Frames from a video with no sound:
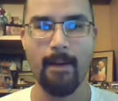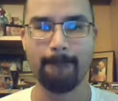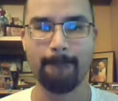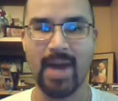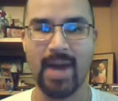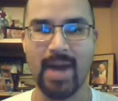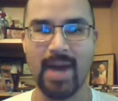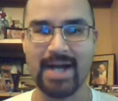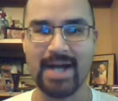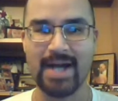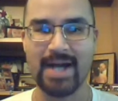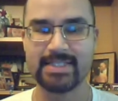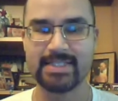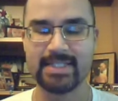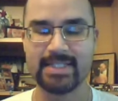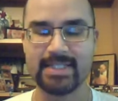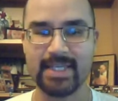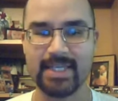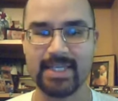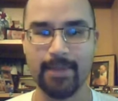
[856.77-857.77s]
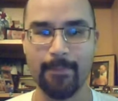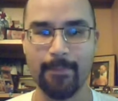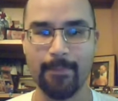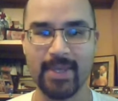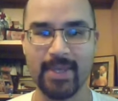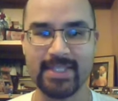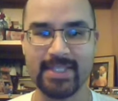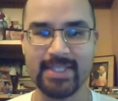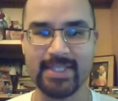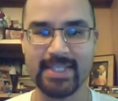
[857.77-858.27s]
más que
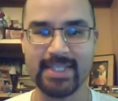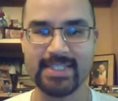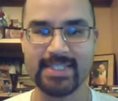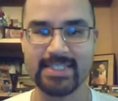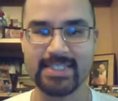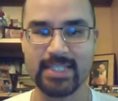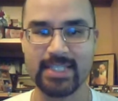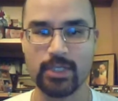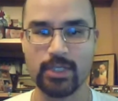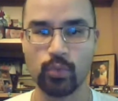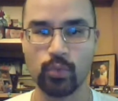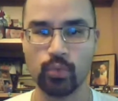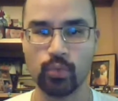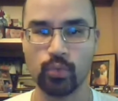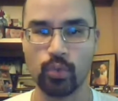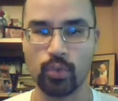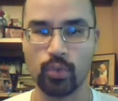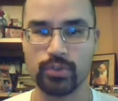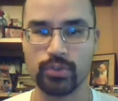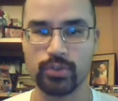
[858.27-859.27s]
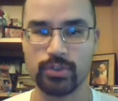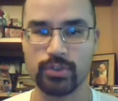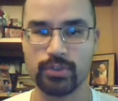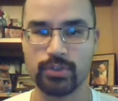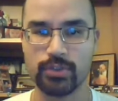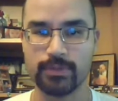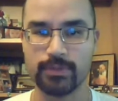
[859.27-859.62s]
20 segundos,